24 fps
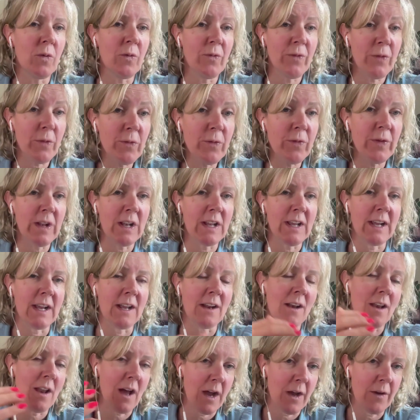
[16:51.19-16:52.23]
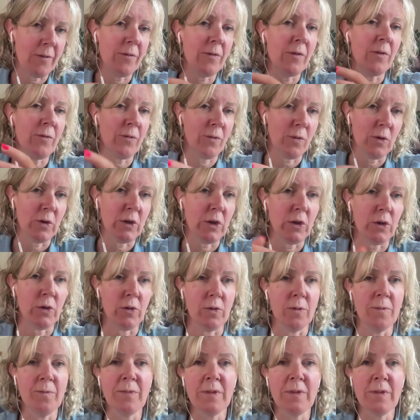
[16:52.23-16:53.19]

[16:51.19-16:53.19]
fulfilling life for you.